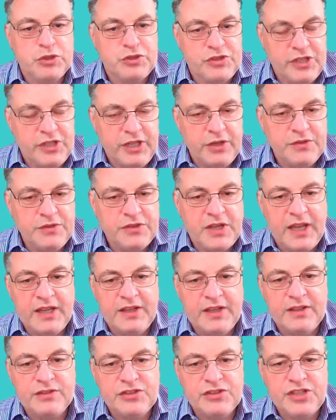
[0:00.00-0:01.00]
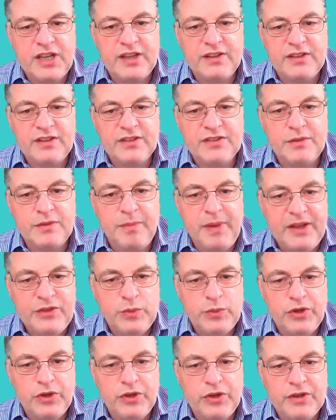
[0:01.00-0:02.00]
but she goes ahead and she enters her
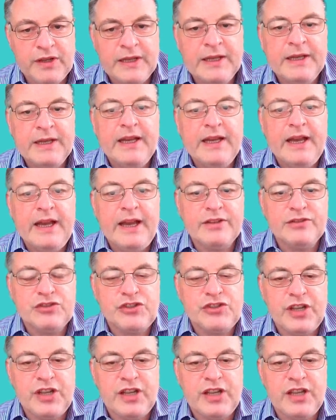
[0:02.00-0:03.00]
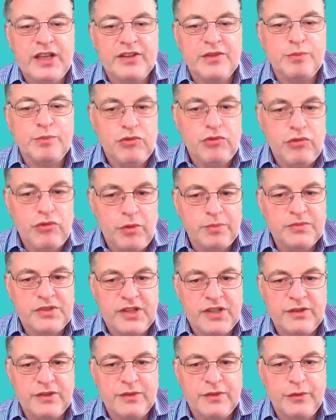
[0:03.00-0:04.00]
password and she is
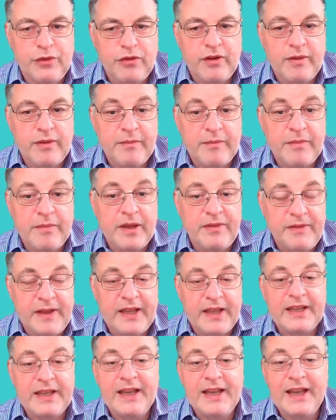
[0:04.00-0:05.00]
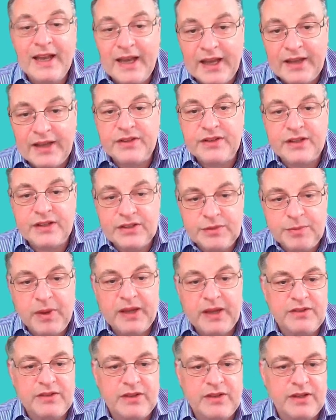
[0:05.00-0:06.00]
prompted for an MFA as
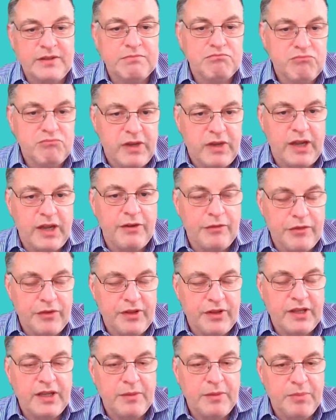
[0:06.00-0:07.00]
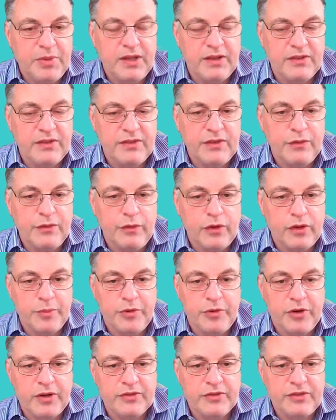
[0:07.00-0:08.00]
expected. Everything appears to
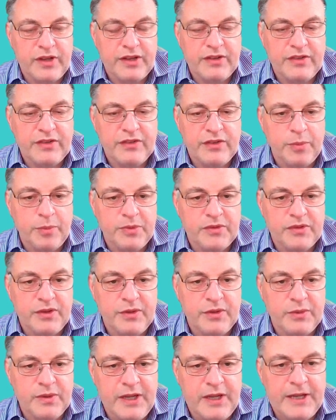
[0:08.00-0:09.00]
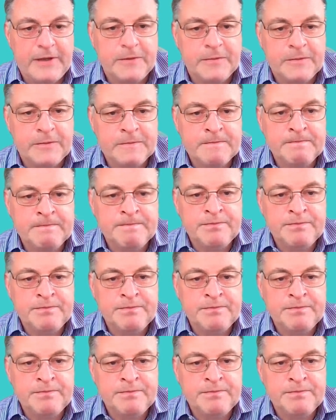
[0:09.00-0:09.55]
follow process up until now.